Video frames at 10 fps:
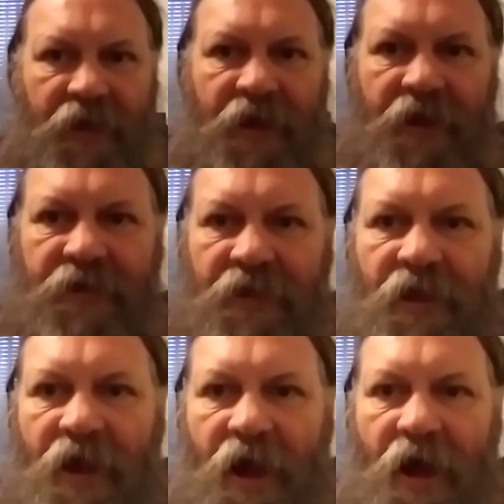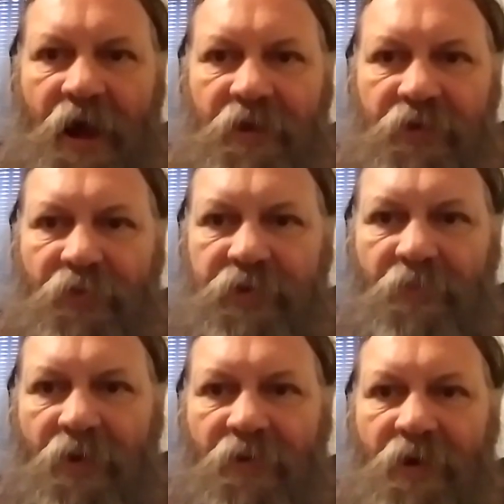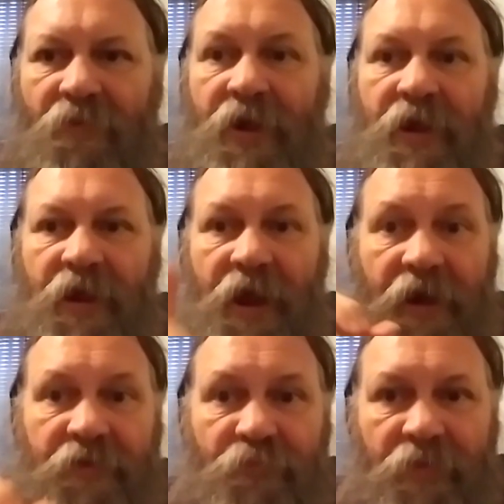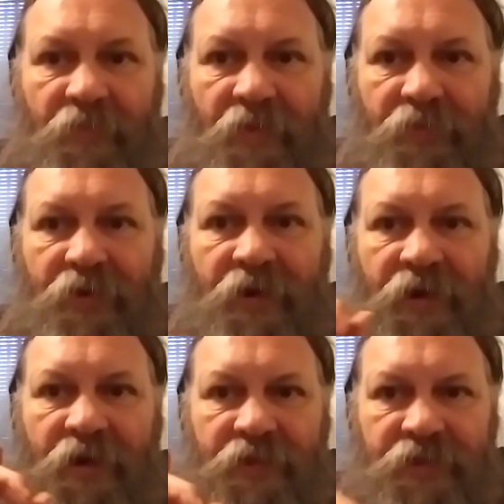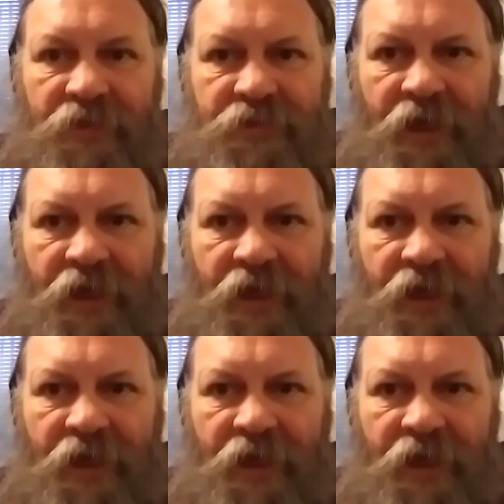and go into Moho. And remember, these